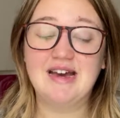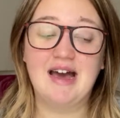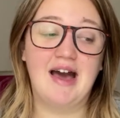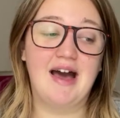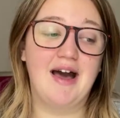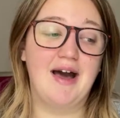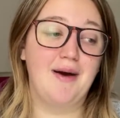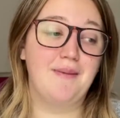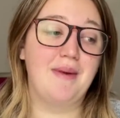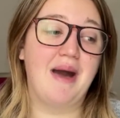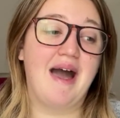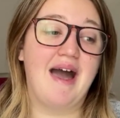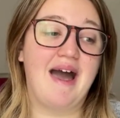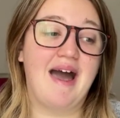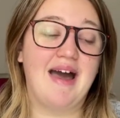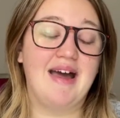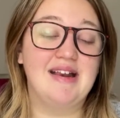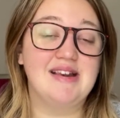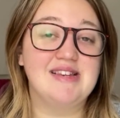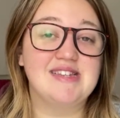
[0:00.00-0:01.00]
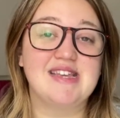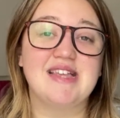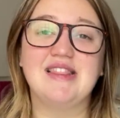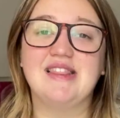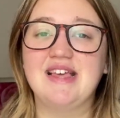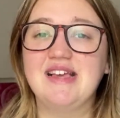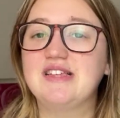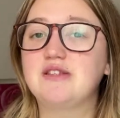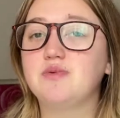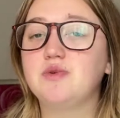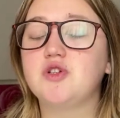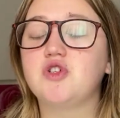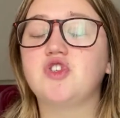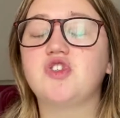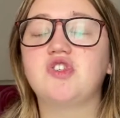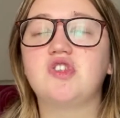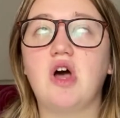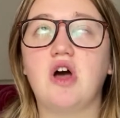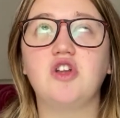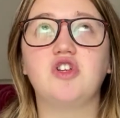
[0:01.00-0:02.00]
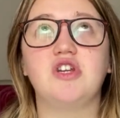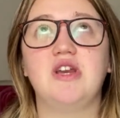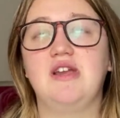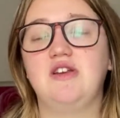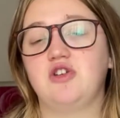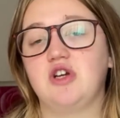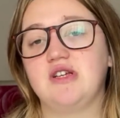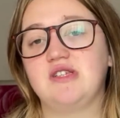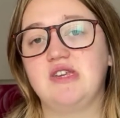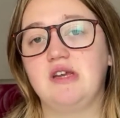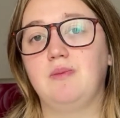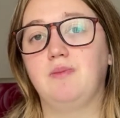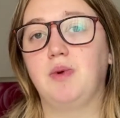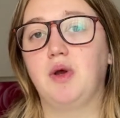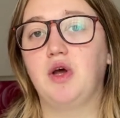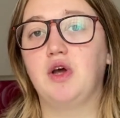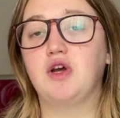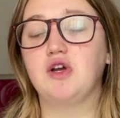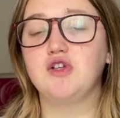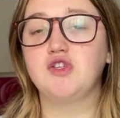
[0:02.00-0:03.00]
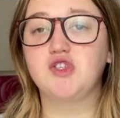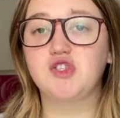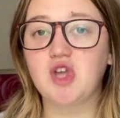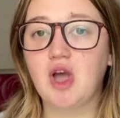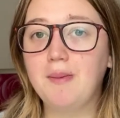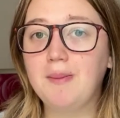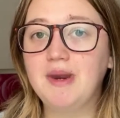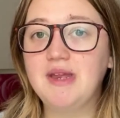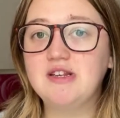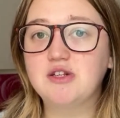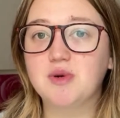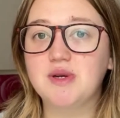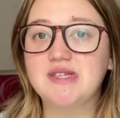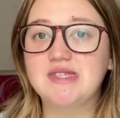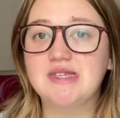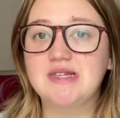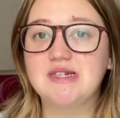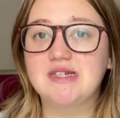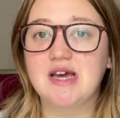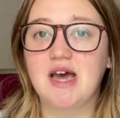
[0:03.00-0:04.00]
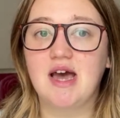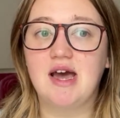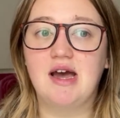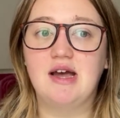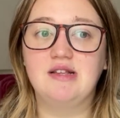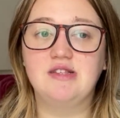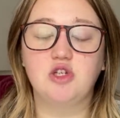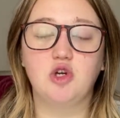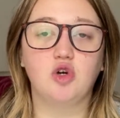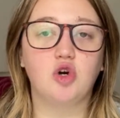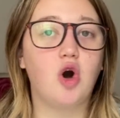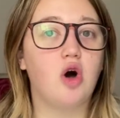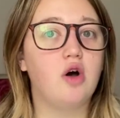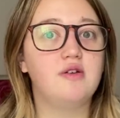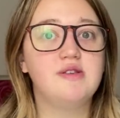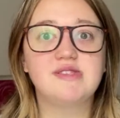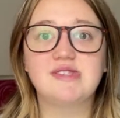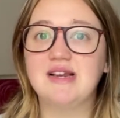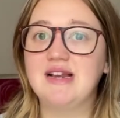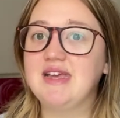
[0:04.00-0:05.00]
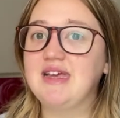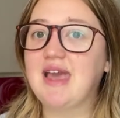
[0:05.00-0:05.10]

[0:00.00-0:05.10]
And this was such an interesting book. So many twists and turns. You're constantly